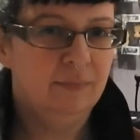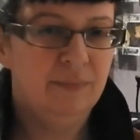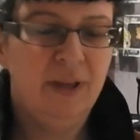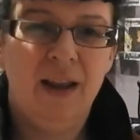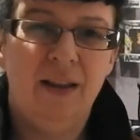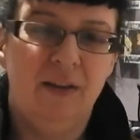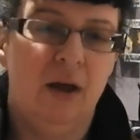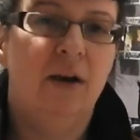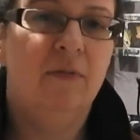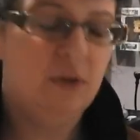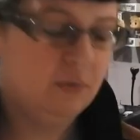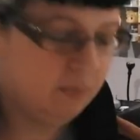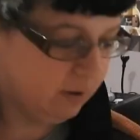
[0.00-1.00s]
Not a lot
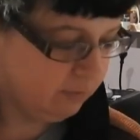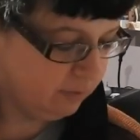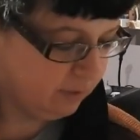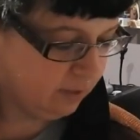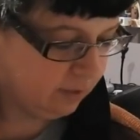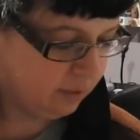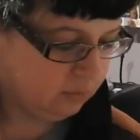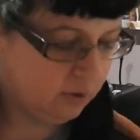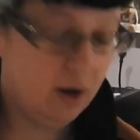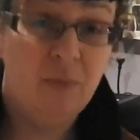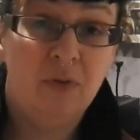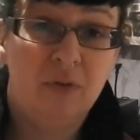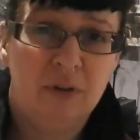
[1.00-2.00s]
of you, but I've seen, like, when
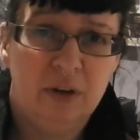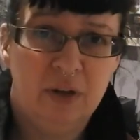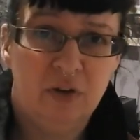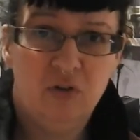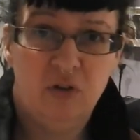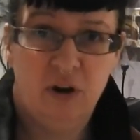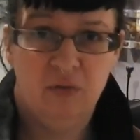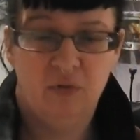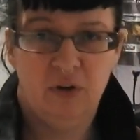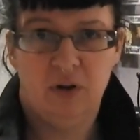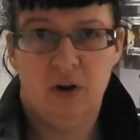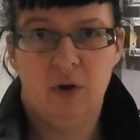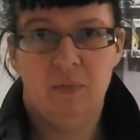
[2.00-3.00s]
I was looking to try to
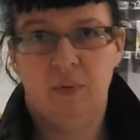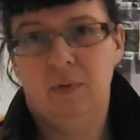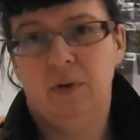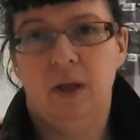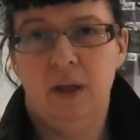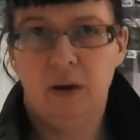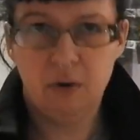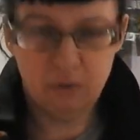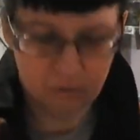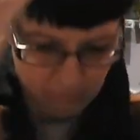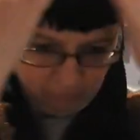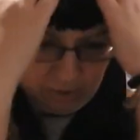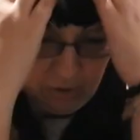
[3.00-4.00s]
figure it out, people were like, oh,
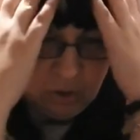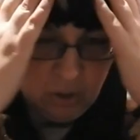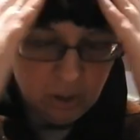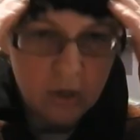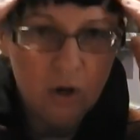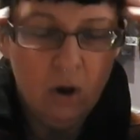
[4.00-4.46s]
it's really good.